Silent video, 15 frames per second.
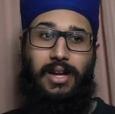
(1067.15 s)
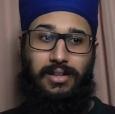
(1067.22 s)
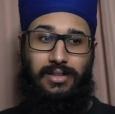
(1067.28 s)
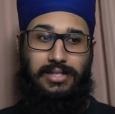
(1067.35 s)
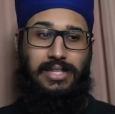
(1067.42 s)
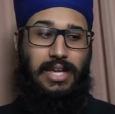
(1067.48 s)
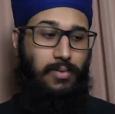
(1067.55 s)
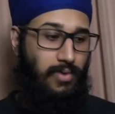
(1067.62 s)
The
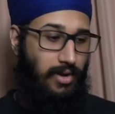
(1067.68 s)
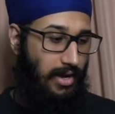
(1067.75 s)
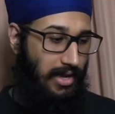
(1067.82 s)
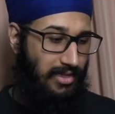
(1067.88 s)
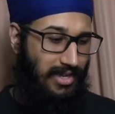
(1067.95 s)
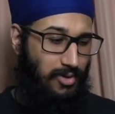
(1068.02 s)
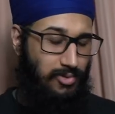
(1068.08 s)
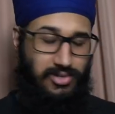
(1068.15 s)
same way, I
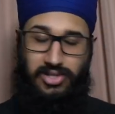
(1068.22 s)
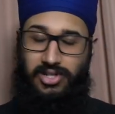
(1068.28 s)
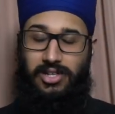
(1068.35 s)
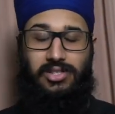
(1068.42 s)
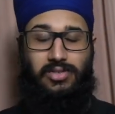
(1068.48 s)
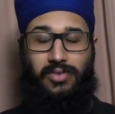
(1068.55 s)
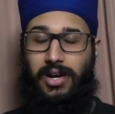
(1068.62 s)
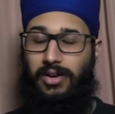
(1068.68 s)
think it was
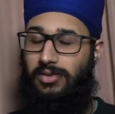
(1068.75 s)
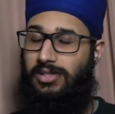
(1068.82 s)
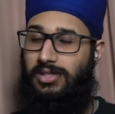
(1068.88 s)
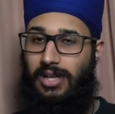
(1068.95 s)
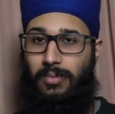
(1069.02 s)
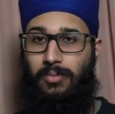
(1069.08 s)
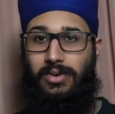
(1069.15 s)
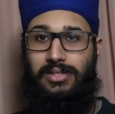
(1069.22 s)
Just Right or
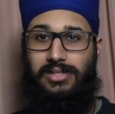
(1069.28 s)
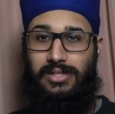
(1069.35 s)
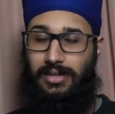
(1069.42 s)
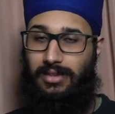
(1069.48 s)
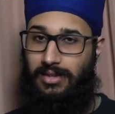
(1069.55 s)
someone said